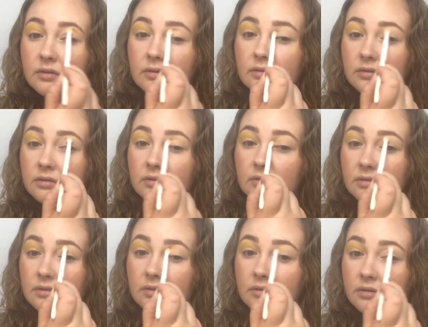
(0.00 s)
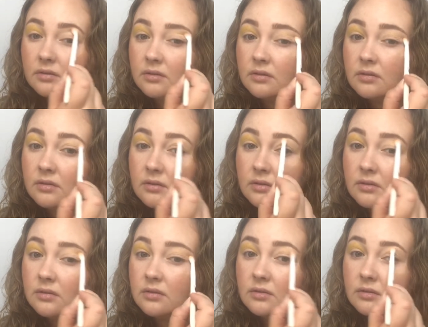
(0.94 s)

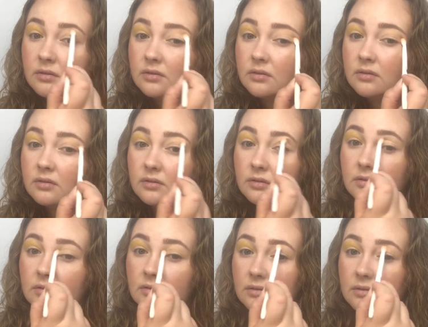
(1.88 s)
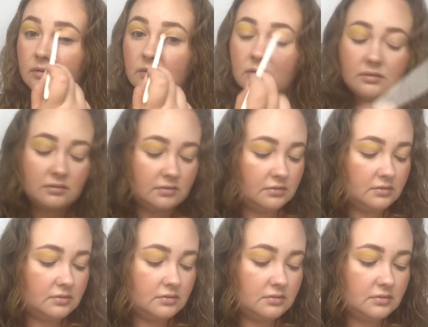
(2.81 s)

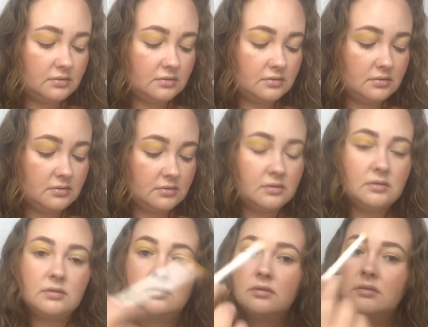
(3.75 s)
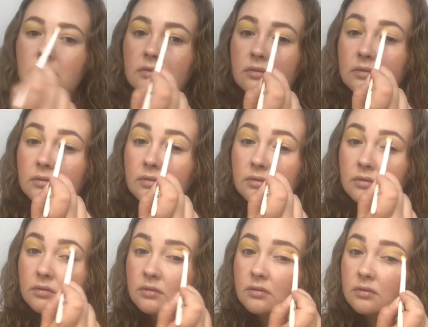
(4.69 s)

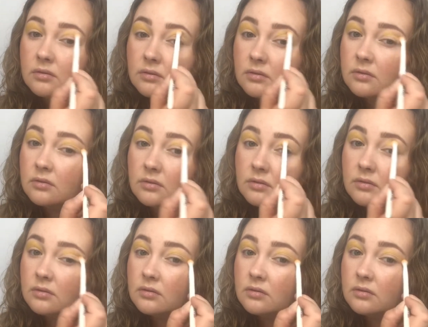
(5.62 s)
(silence)